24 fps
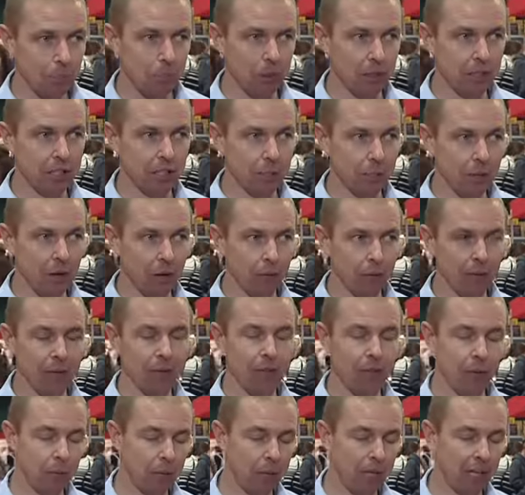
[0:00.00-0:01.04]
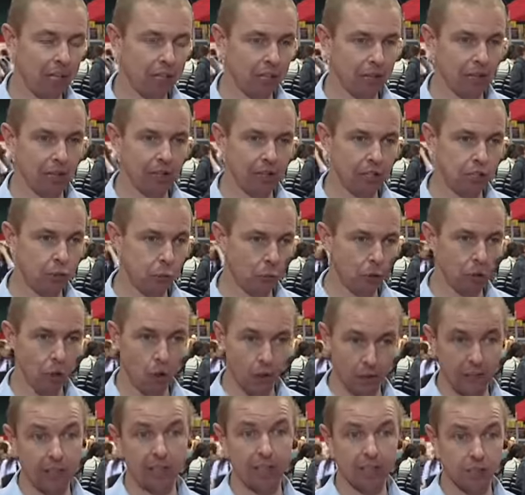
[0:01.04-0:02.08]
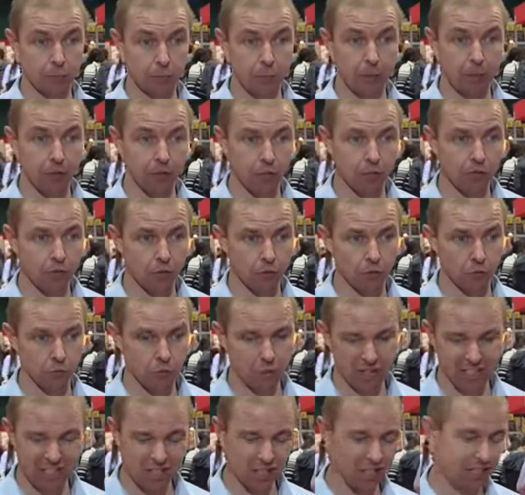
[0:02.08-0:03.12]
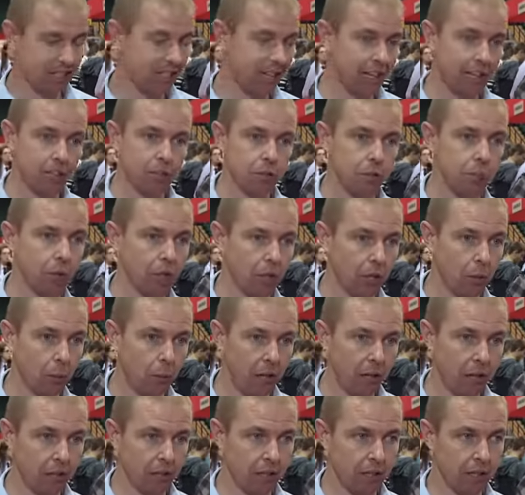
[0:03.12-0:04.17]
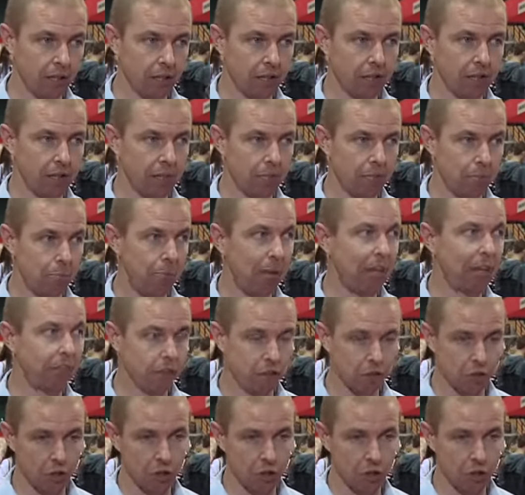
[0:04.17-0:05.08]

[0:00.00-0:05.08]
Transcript: but it's about then that making that into a learning experience for them so they actually take something away that is a benefit